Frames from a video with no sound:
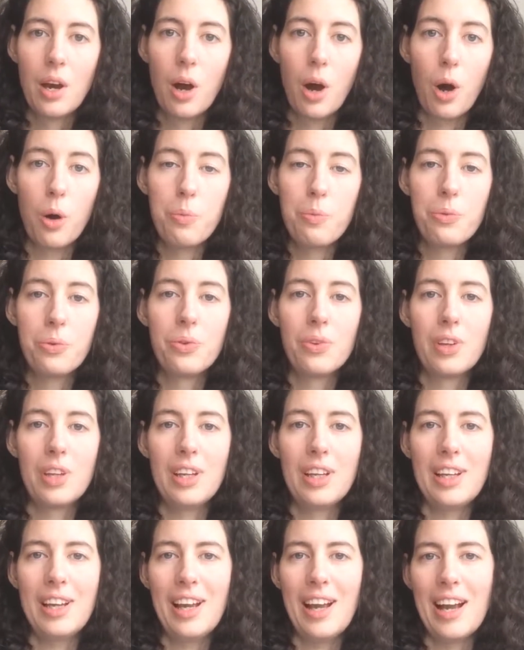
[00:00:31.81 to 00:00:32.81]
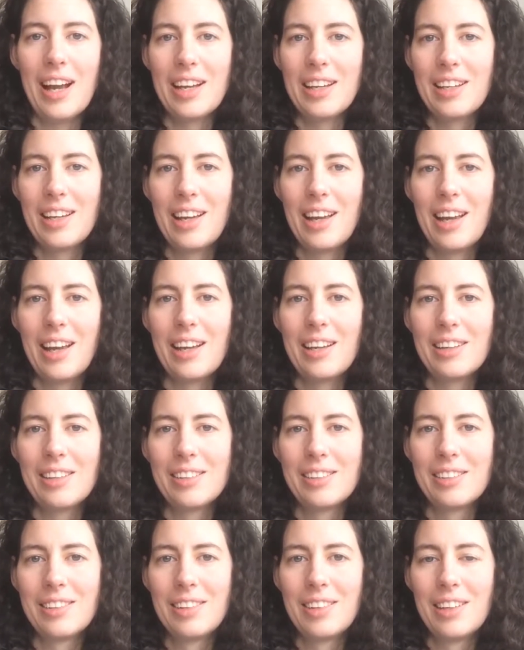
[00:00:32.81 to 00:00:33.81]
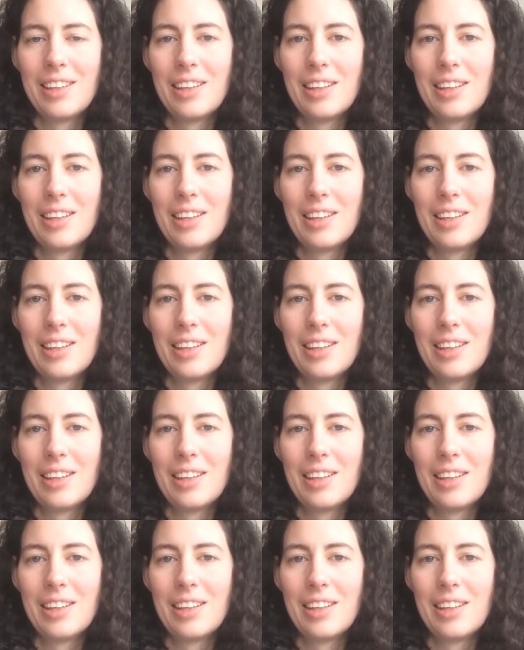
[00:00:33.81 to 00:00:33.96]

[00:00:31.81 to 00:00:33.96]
Hopefully I can